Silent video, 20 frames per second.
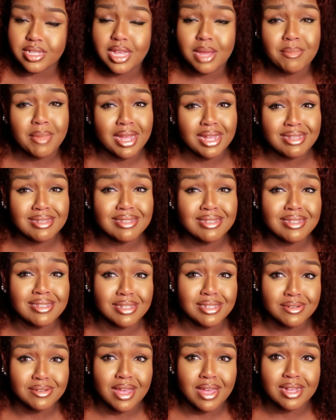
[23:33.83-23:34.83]
I might
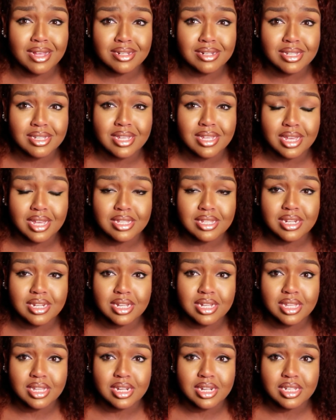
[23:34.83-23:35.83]
still actually take it to the
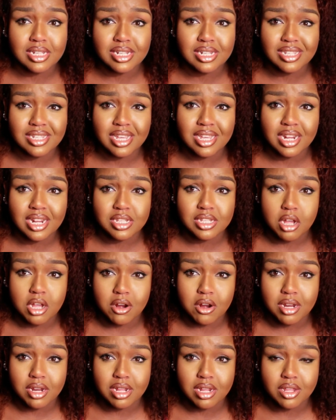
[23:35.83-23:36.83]
cleaners just to get it
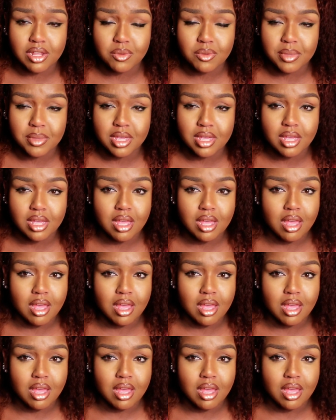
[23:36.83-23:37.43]
darted a little bit